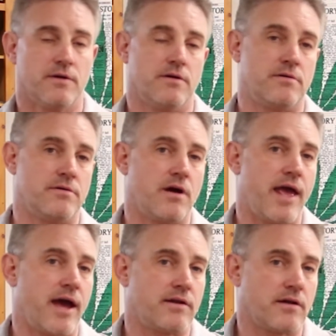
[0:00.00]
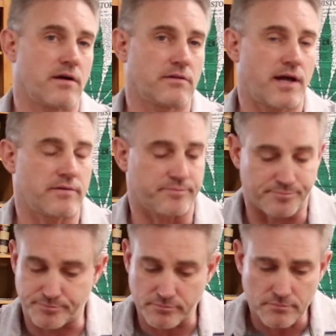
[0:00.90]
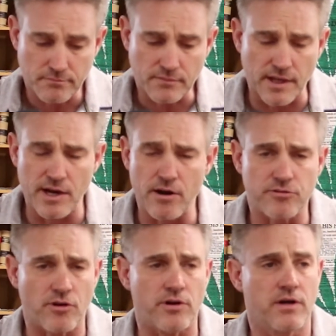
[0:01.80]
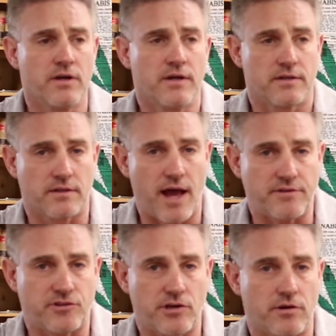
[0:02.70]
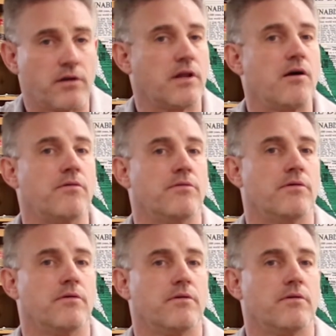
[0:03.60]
And in Arizona last year alone,